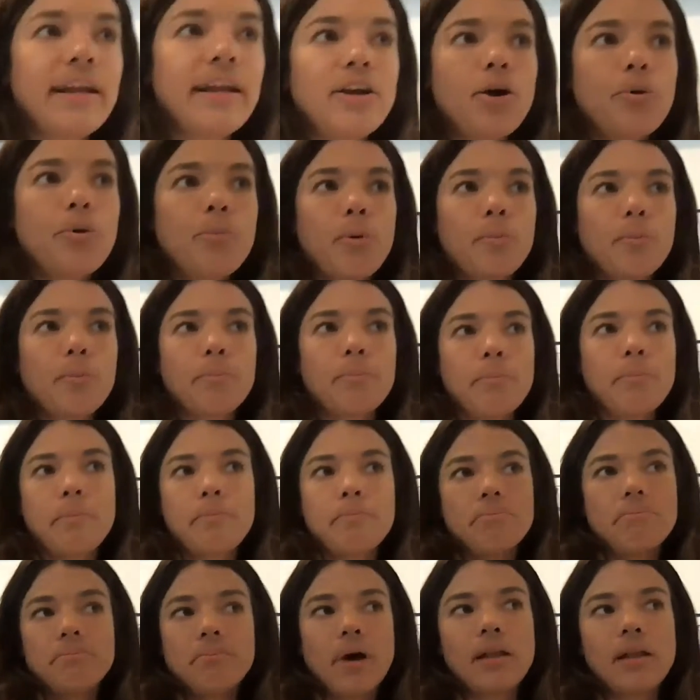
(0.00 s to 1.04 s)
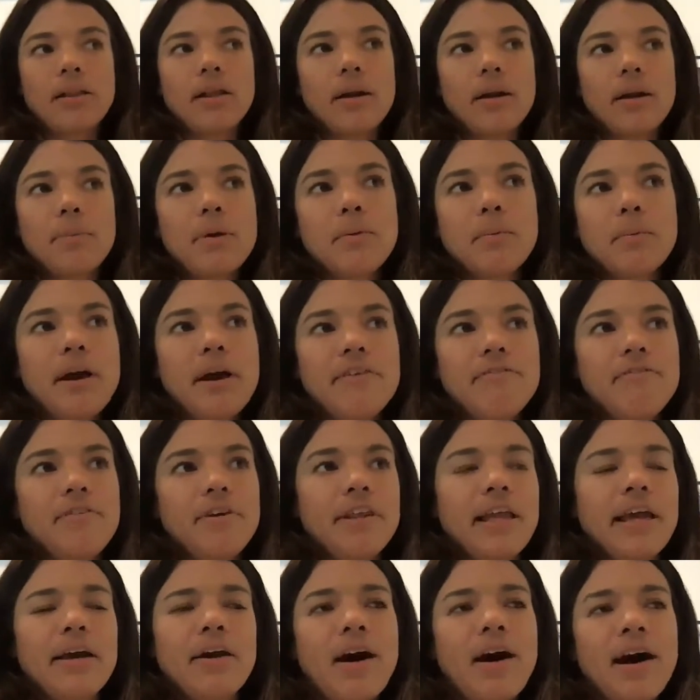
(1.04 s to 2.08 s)
know mo- a lot of people might feel
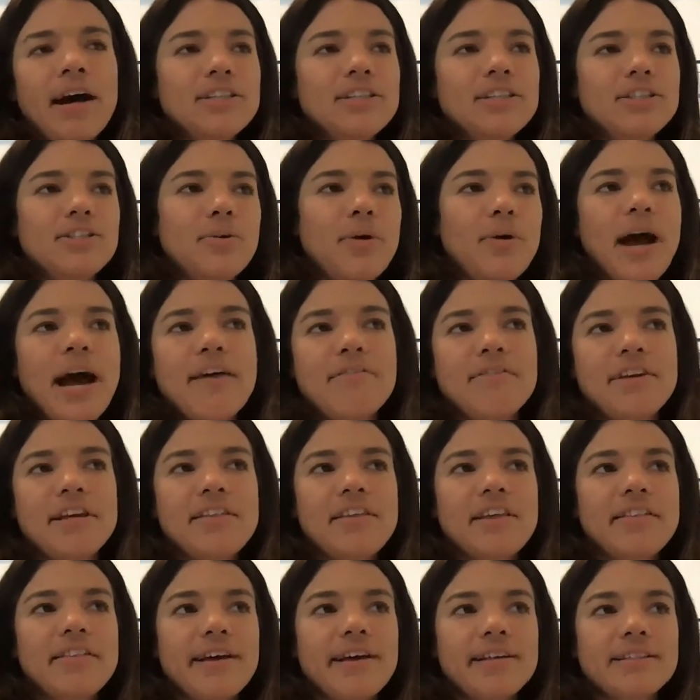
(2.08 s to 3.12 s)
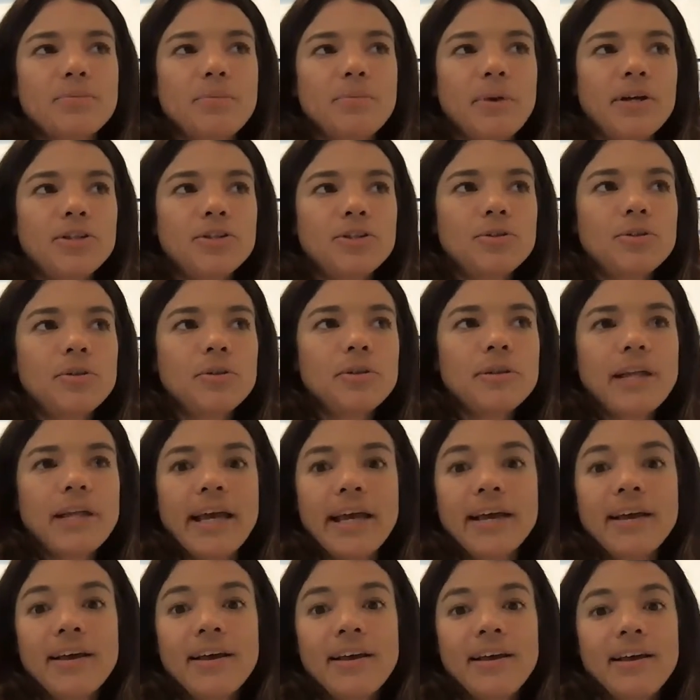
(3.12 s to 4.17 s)
like oh i just don't have anything that special
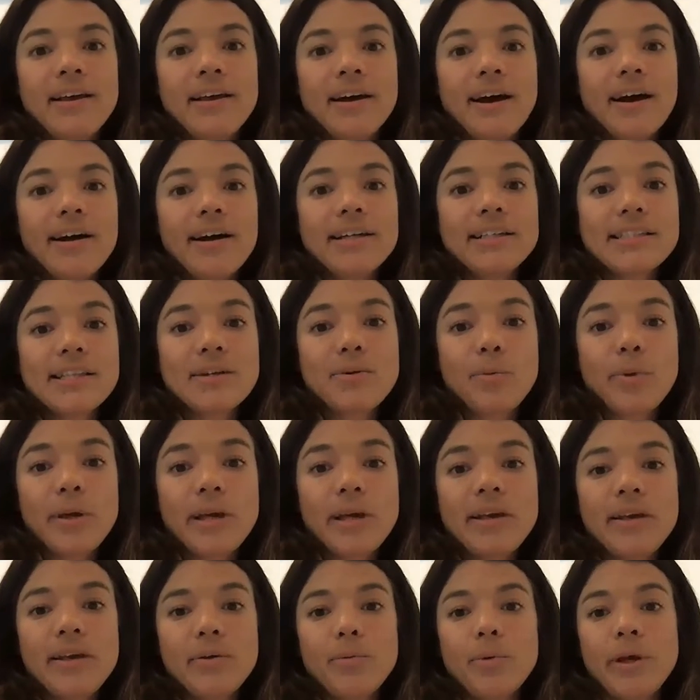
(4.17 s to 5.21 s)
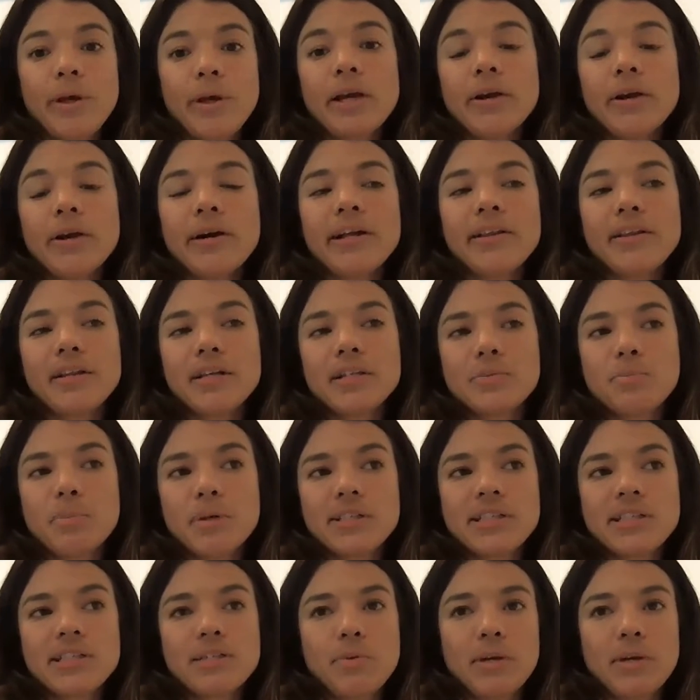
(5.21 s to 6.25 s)
like honestly we we are in this
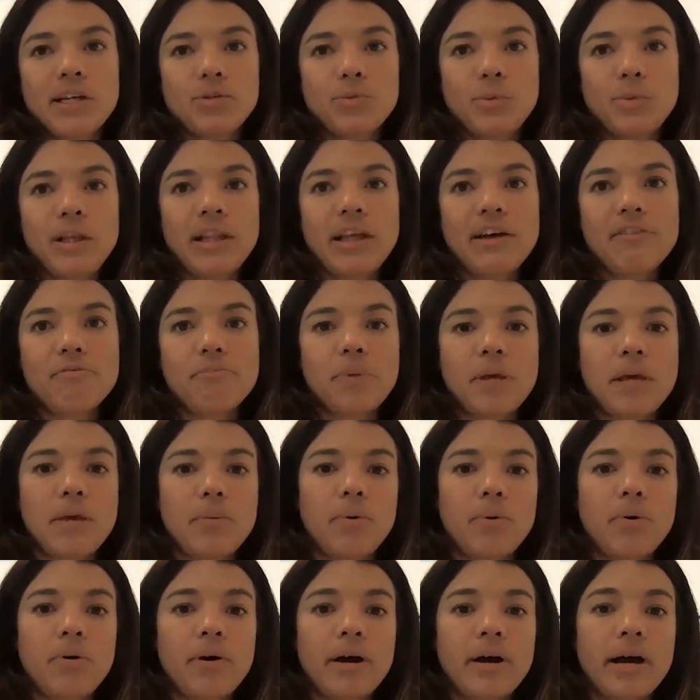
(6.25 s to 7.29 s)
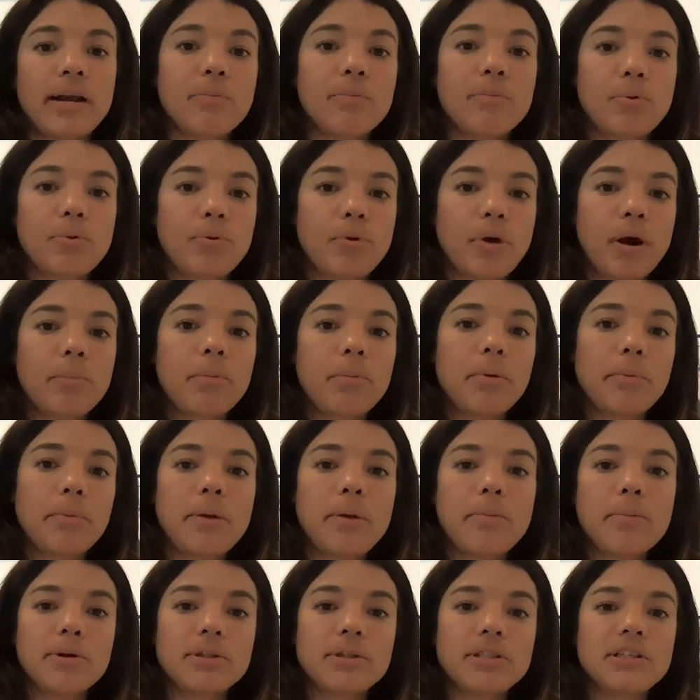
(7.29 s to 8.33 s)
business because we love people and probably
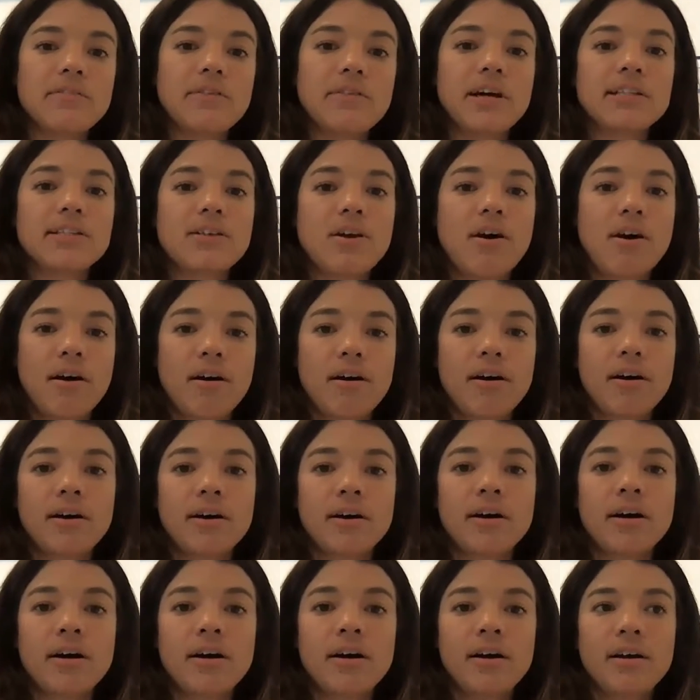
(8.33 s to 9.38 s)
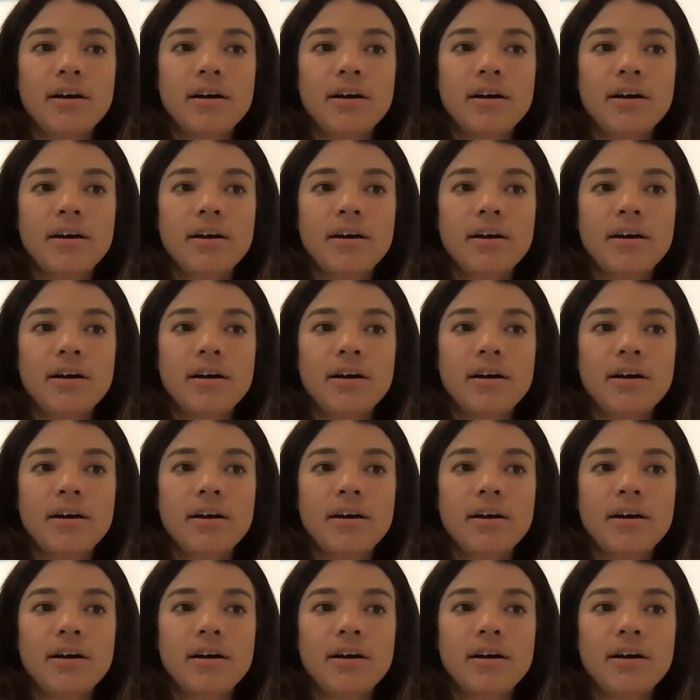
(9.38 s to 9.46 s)
most of us are